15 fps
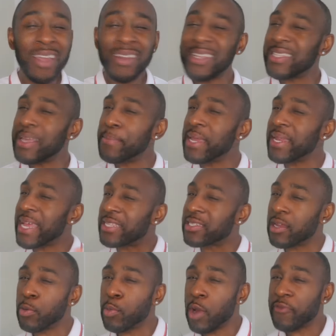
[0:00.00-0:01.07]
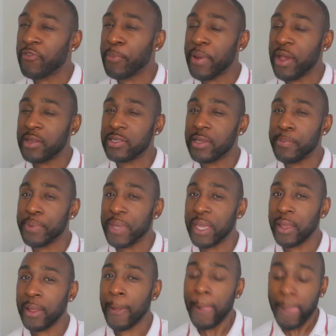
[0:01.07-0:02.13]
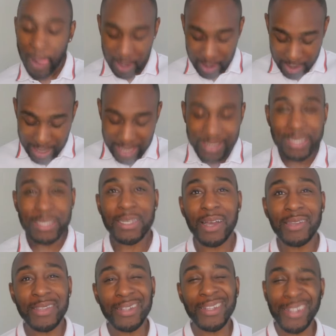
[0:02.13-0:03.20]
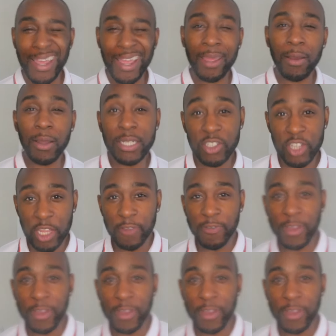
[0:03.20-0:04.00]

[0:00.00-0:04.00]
doesn't mean that it's going to work for person B. Let's discuss that today on Exchange